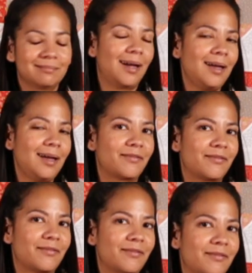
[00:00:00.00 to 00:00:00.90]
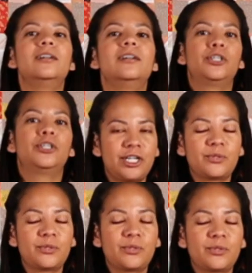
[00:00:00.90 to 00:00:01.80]
I love that. She's
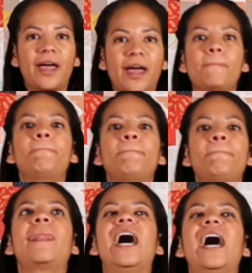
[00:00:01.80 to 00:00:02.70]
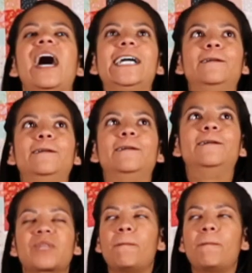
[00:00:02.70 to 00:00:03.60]
worth it.
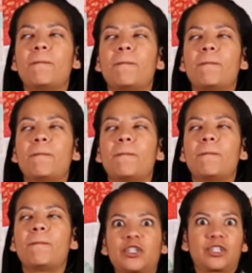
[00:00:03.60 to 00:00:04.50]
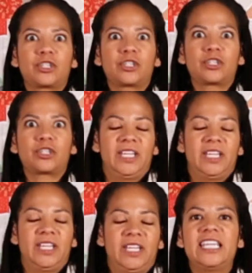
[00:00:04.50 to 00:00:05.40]
But Everglow
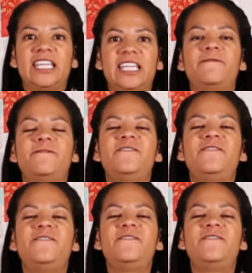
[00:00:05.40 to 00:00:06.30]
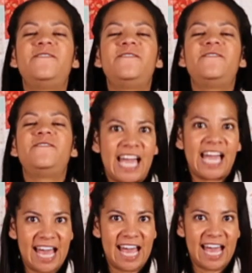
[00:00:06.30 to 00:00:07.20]
is this
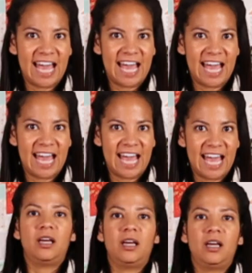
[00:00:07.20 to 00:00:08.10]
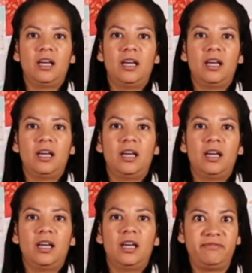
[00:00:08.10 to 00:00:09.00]
fantastic line
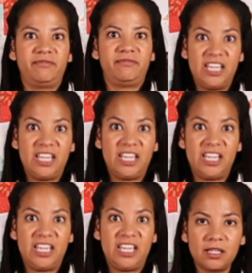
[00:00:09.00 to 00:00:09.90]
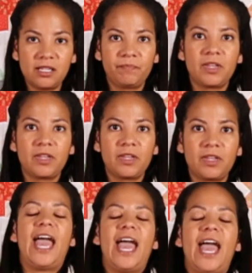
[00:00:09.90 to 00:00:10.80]
of neons,
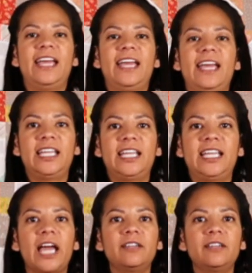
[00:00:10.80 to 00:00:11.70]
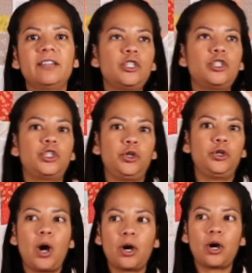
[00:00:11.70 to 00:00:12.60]
and it's kind of like a
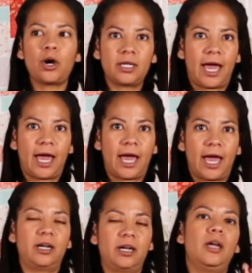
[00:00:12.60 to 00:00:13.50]
two-parter collection.